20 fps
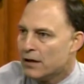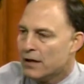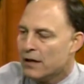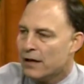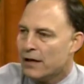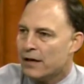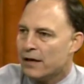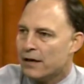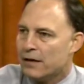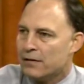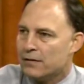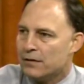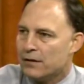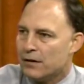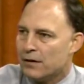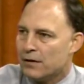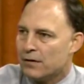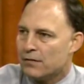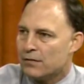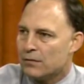and
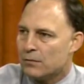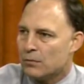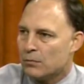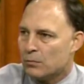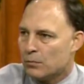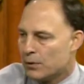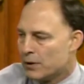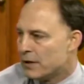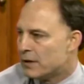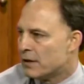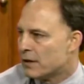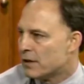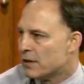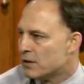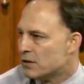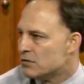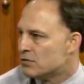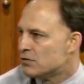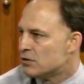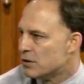we think it
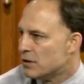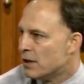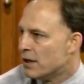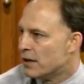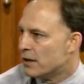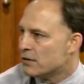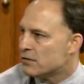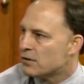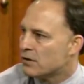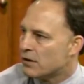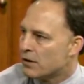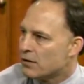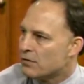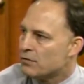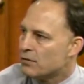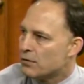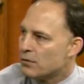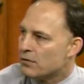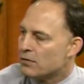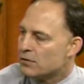is genetic, so
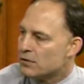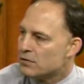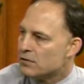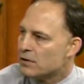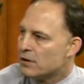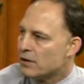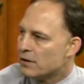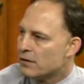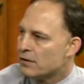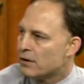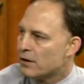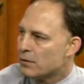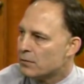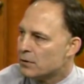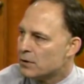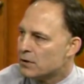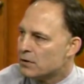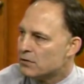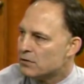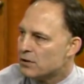therefore there isn't anything
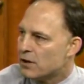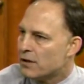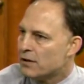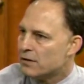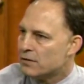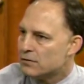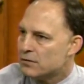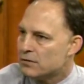we can change.